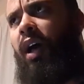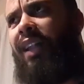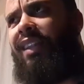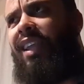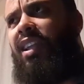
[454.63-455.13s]
I
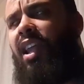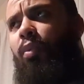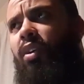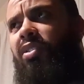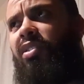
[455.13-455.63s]
think they
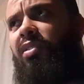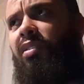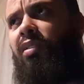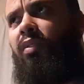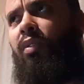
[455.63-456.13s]
was
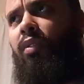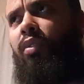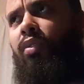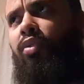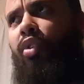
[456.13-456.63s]

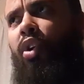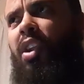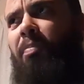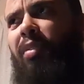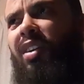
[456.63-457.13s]

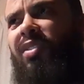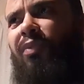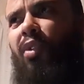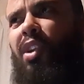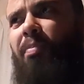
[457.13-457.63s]
30 plus,
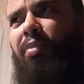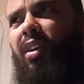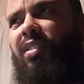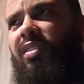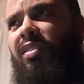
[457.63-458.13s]
40
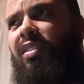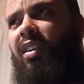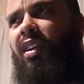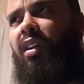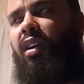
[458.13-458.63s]
plus
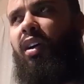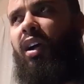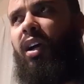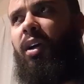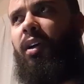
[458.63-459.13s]

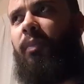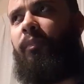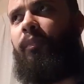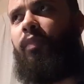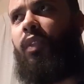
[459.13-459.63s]
um,
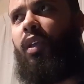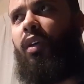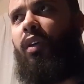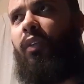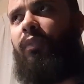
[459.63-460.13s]

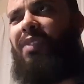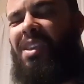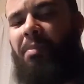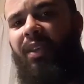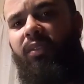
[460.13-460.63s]
uh,
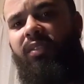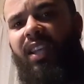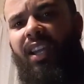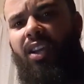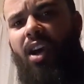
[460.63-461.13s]
females
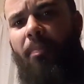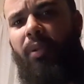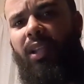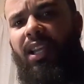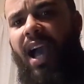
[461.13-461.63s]
and a
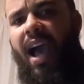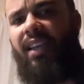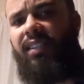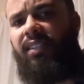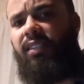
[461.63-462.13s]
couple of
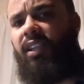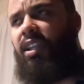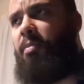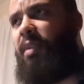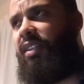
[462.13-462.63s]
guys in
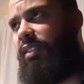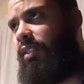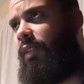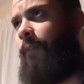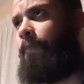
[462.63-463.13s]
the
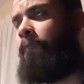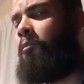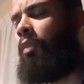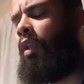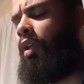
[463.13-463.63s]
midst
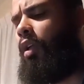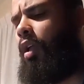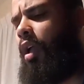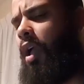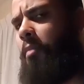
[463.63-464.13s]

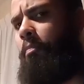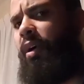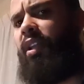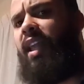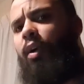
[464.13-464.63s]

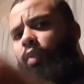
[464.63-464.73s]
but there